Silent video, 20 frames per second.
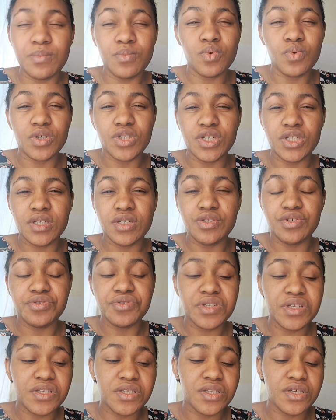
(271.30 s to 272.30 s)
I'm washing
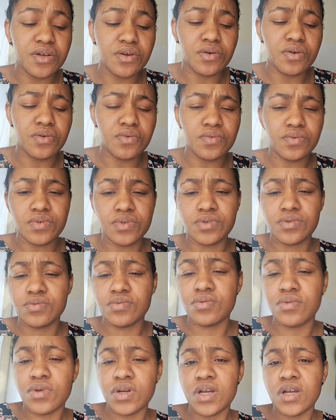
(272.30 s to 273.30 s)
Unity clothes,
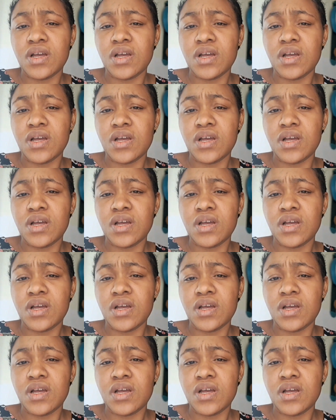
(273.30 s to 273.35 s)
so